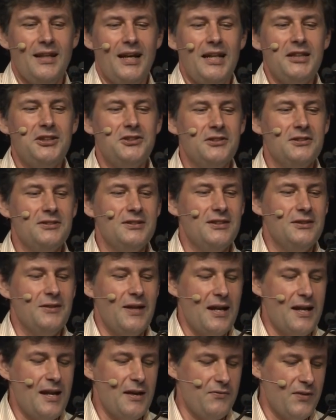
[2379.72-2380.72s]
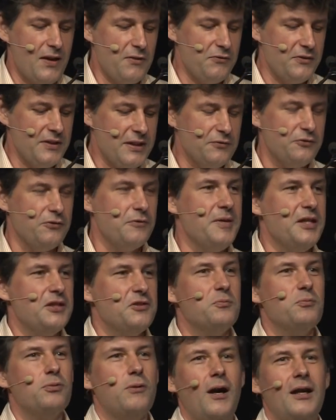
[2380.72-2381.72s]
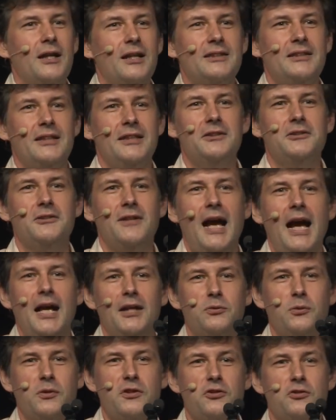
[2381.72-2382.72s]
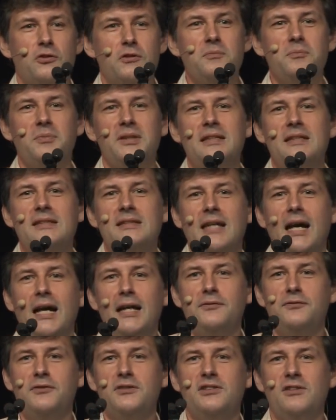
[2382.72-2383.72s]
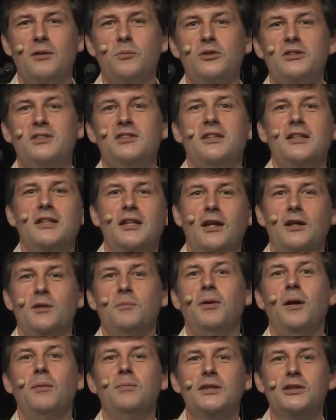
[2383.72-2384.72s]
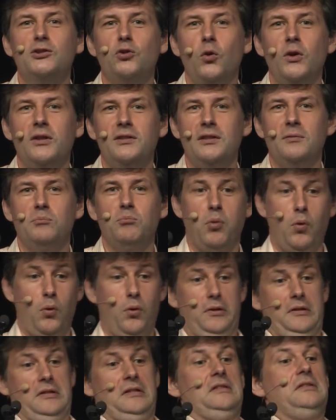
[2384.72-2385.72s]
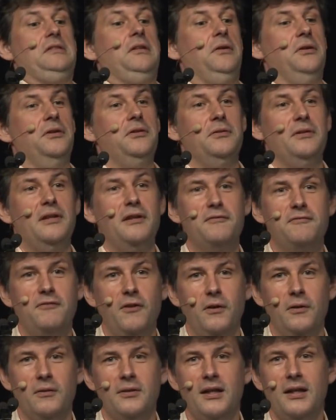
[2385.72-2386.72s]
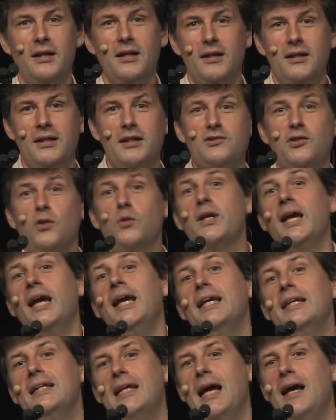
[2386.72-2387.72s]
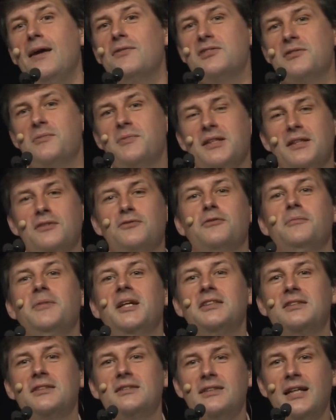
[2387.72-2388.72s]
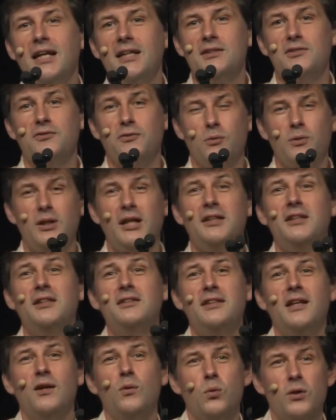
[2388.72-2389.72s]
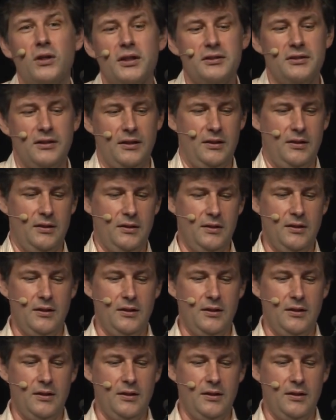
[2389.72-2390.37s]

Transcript: I shouldn't, you know, every information product I interact with shouldn't be designed for someone sitting on a public toilet, bored, just going through their phone. It's okay to have something information dense for when I need to get work done.